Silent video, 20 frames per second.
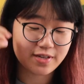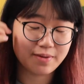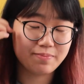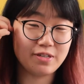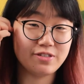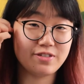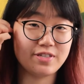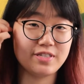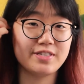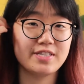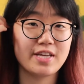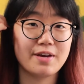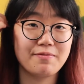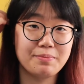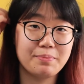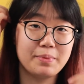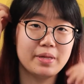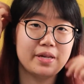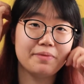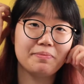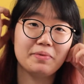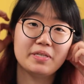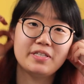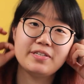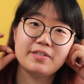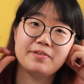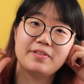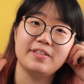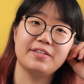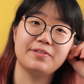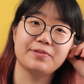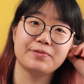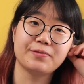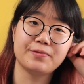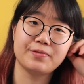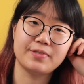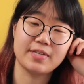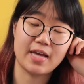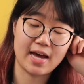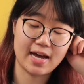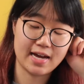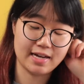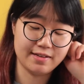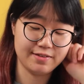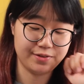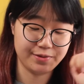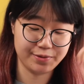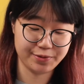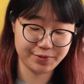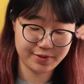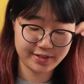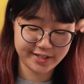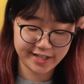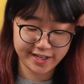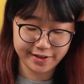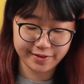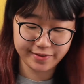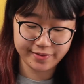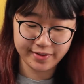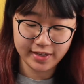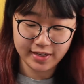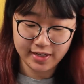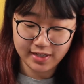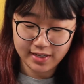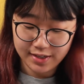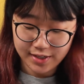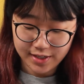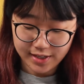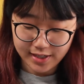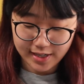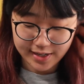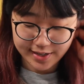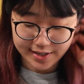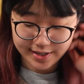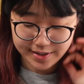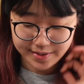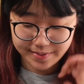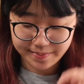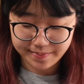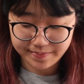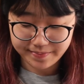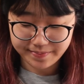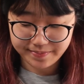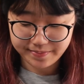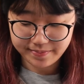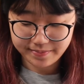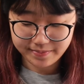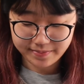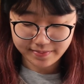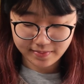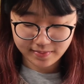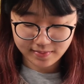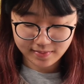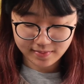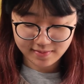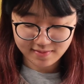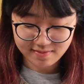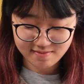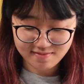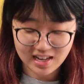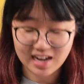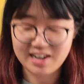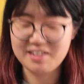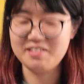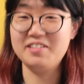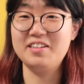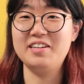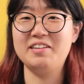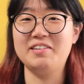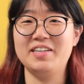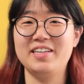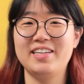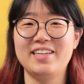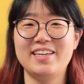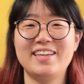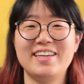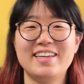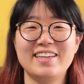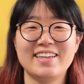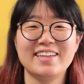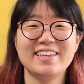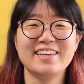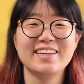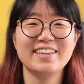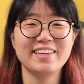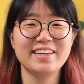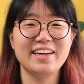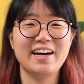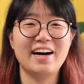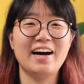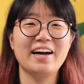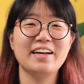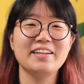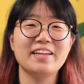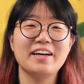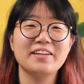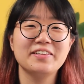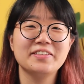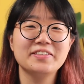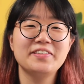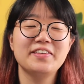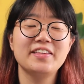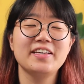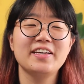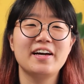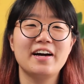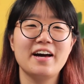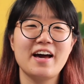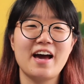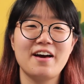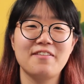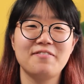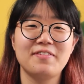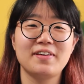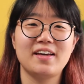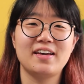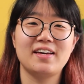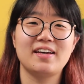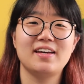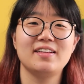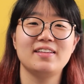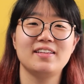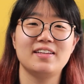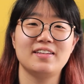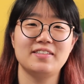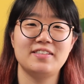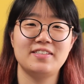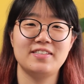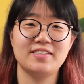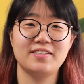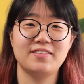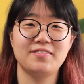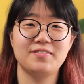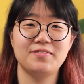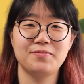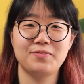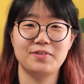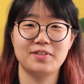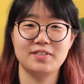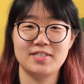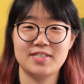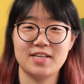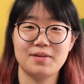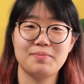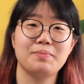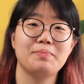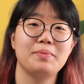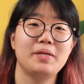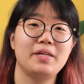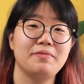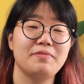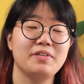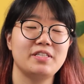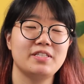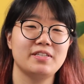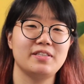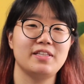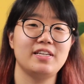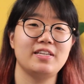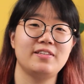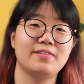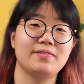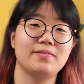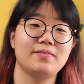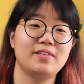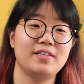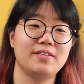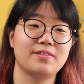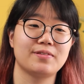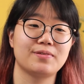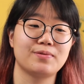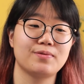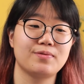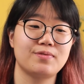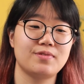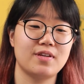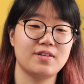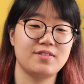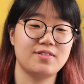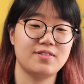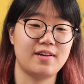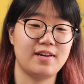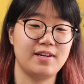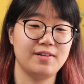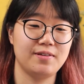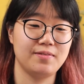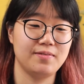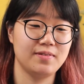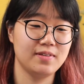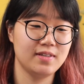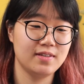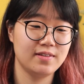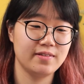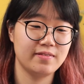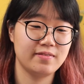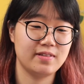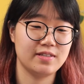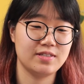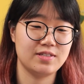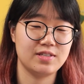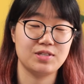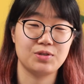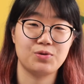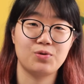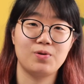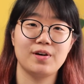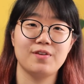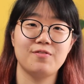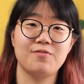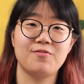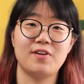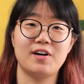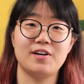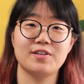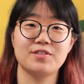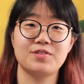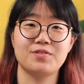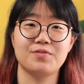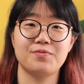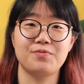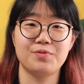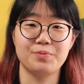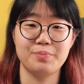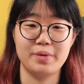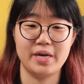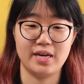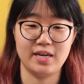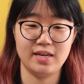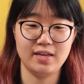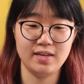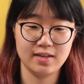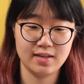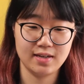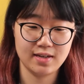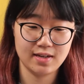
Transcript: I'm using 7mm needles, and also I don't know, I don't think I ever knitted with 7mm needles, so this is quite fast for me.